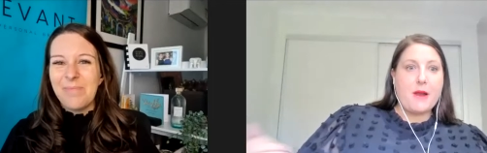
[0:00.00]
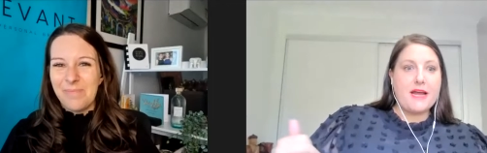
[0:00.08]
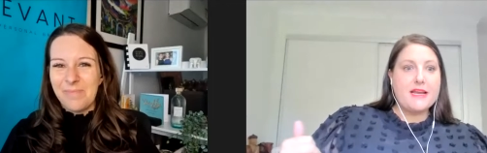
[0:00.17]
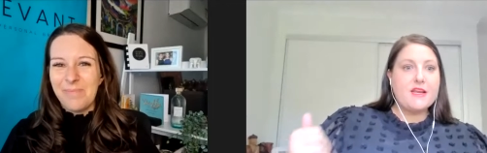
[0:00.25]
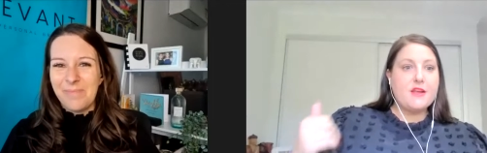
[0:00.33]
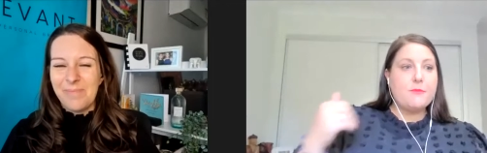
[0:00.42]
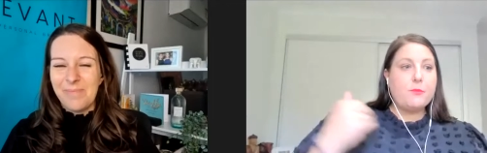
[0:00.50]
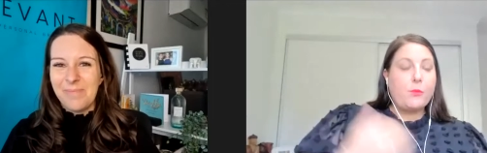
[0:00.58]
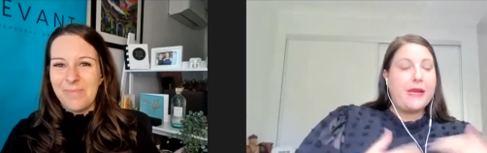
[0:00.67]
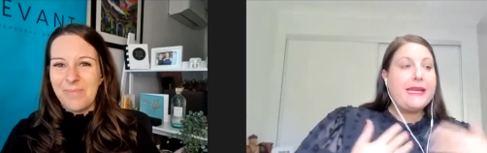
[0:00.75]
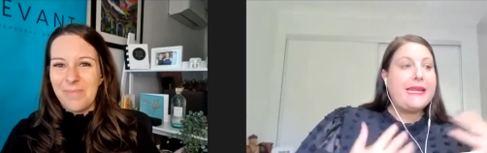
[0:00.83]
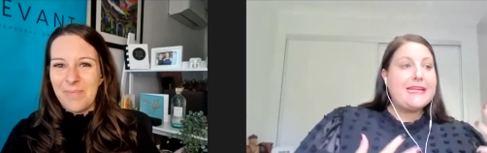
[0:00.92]
Speaker 1: But
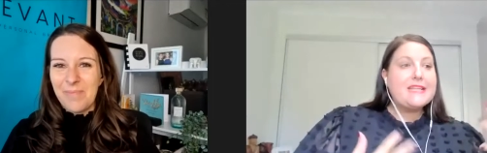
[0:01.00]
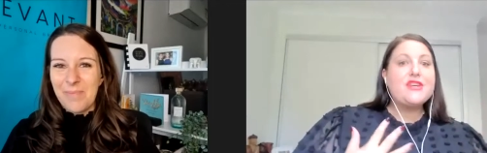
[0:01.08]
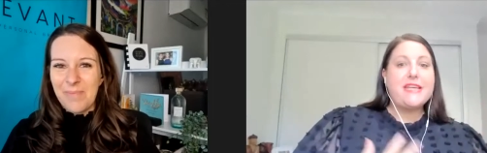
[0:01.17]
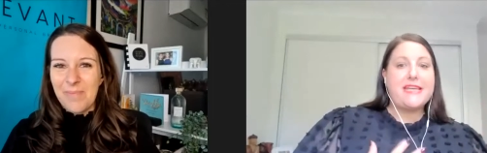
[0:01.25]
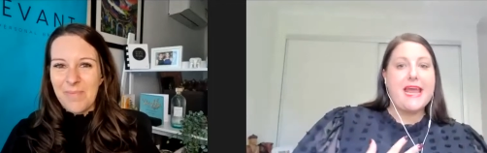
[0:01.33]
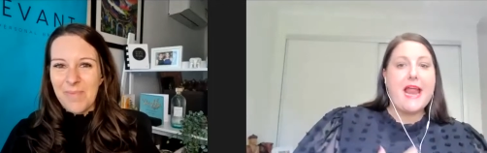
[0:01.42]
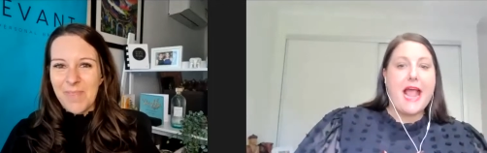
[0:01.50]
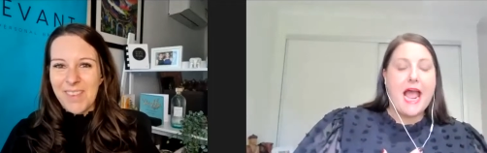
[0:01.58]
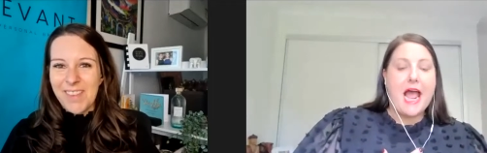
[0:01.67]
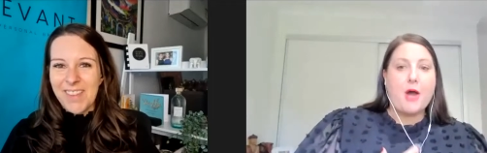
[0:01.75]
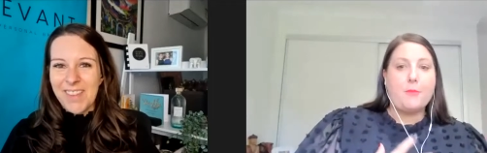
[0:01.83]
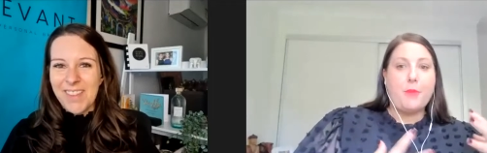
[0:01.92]
we need to get
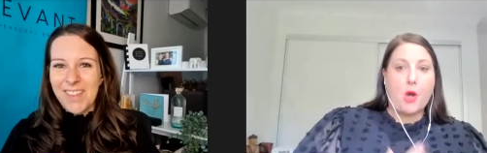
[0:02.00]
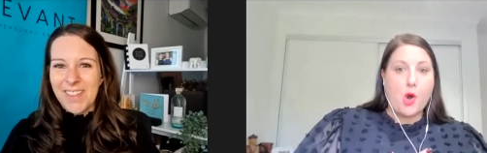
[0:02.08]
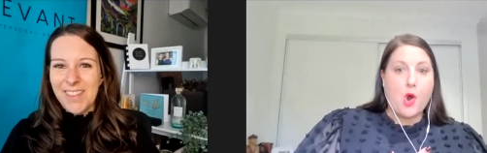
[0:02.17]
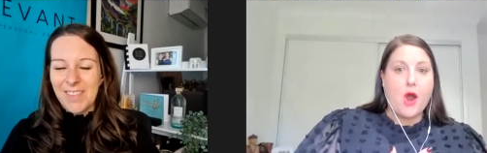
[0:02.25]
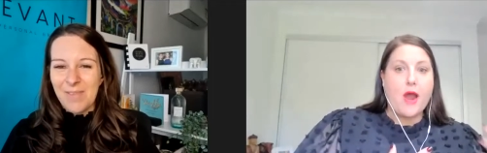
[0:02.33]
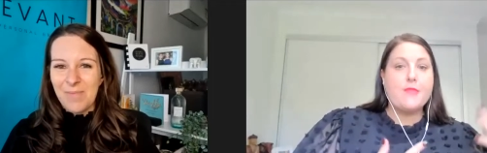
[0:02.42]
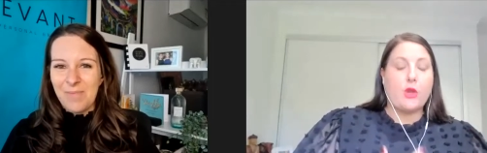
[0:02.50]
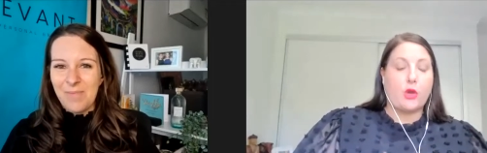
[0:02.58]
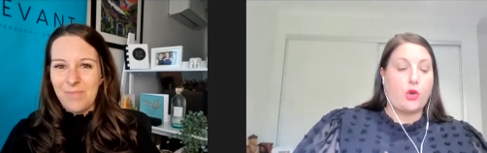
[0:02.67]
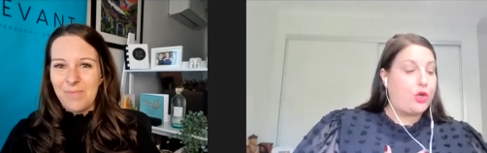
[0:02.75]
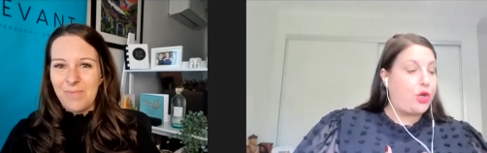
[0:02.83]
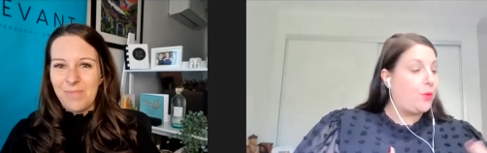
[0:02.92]
out behind the
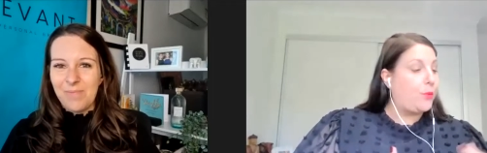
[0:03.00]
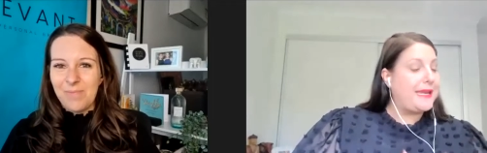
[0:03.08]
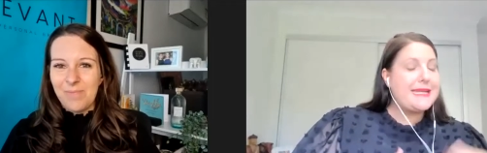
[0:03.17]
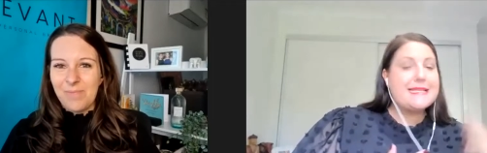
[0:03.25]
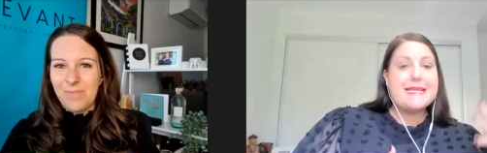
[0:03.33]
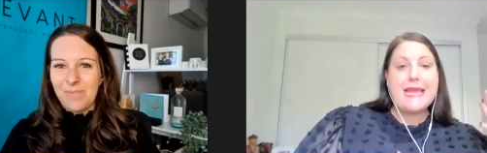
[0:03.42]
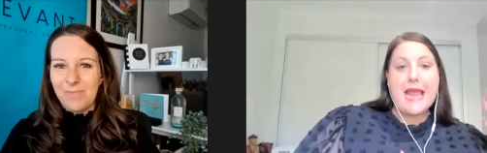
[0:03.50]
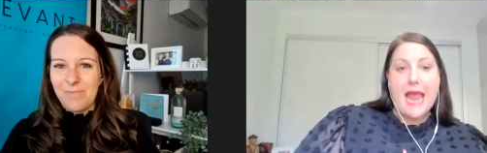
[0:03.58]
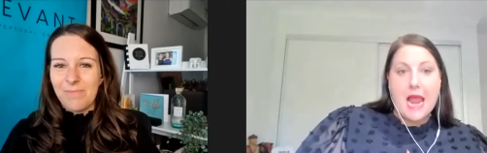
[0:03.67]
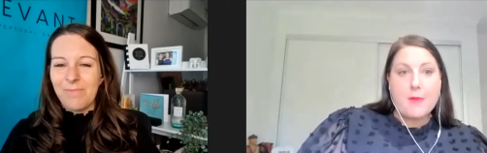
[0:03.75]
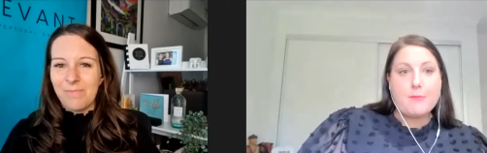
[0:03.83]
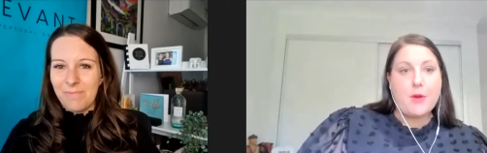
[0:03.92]
logo. We need to get
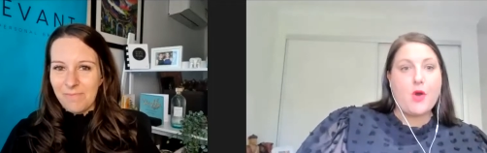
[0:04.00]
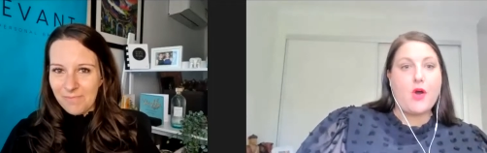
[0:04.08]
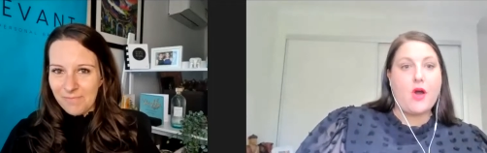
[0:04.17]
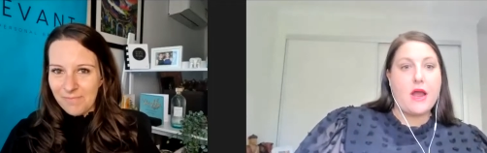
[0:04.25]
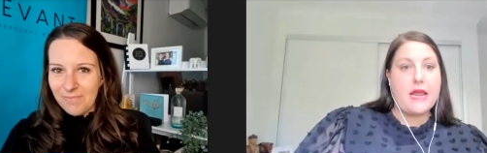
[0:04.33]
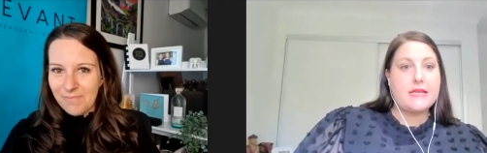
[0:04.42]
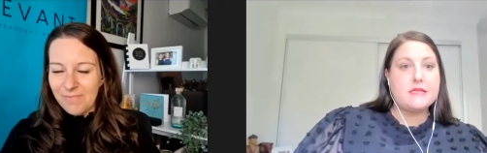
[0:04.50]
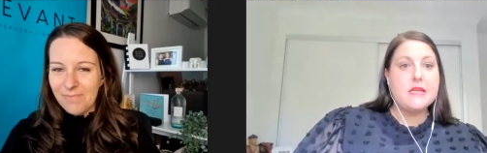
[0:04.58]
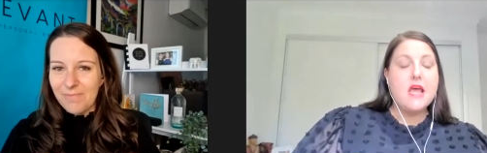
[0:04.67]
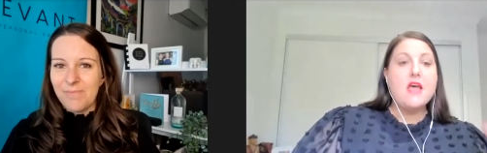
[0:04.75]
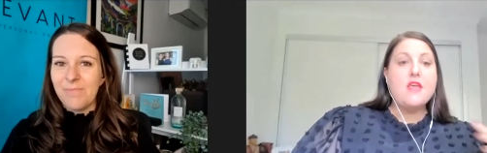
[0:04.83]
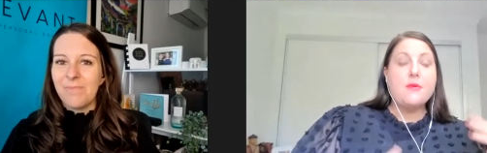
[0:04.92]
out behind
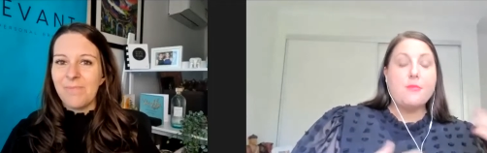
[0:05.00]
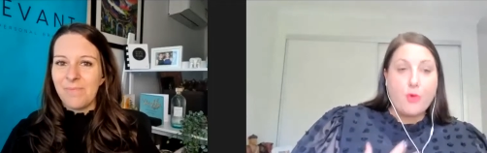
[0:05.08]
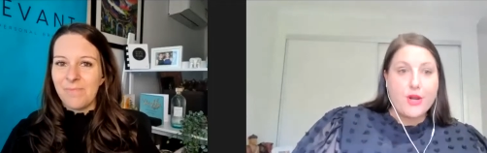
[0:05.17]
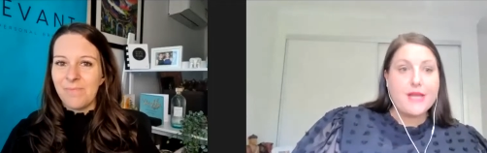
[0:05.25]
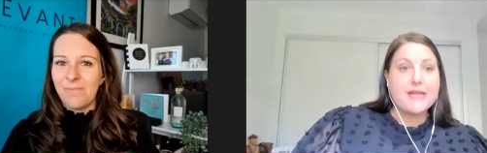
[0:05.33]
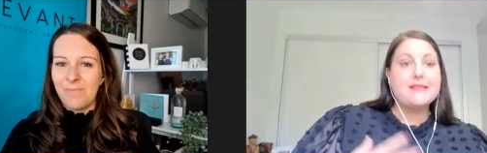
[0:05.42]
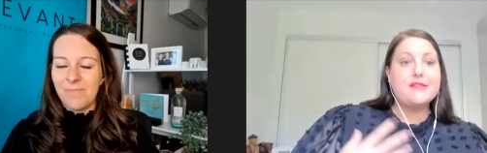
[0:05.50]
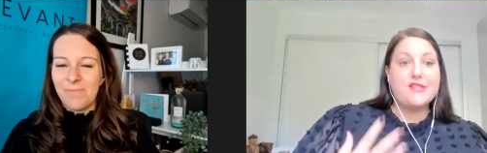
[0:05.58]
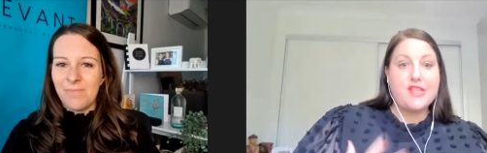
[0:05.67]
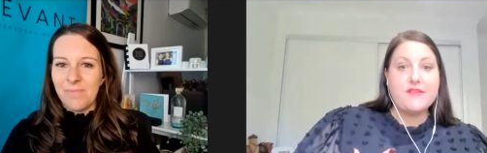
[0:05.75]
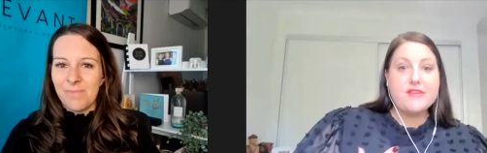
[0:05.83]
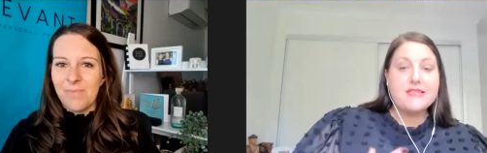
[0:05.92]
the products and
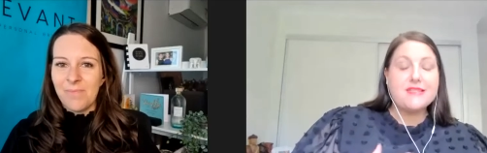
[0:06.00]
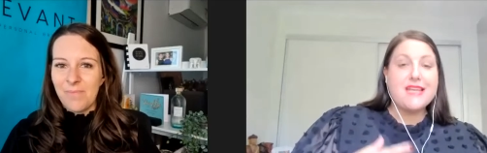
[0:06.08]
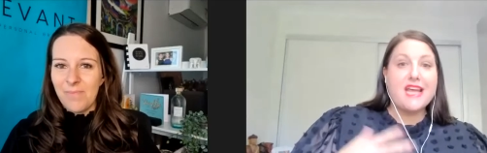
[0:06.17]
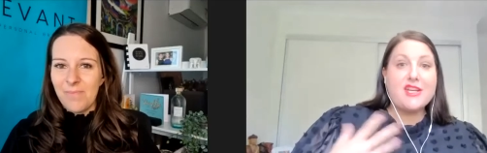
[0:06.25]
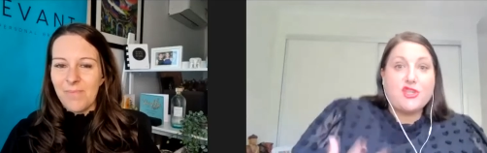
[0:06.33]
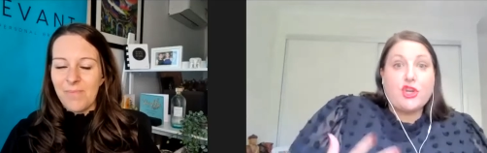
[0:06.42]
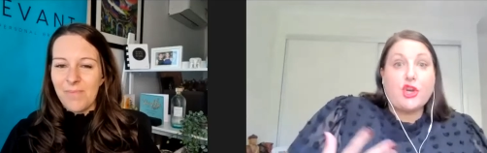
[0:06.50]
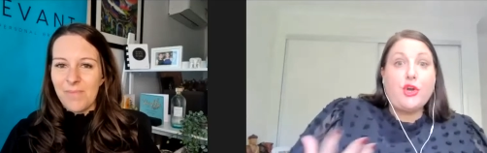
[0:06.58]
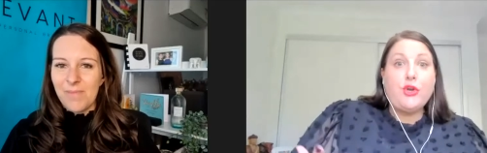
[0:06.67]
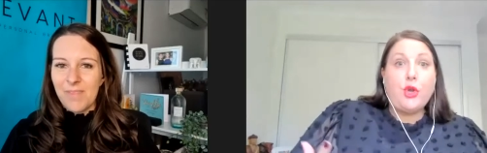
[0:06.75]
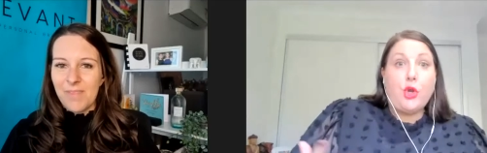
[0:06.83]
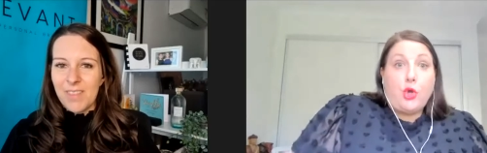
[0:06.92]
services and
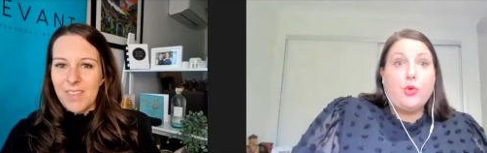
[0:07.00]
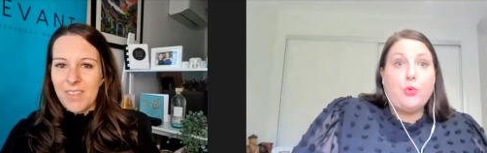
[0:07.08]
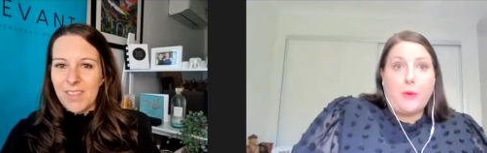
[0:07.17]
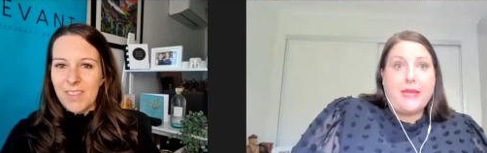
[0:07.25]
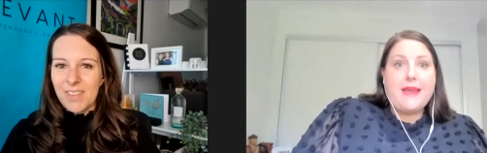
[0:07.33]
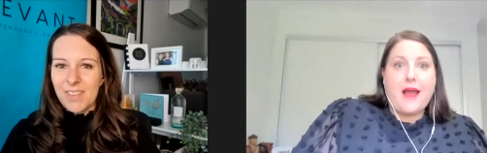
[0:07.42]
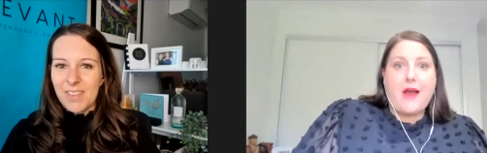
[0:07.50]
show who we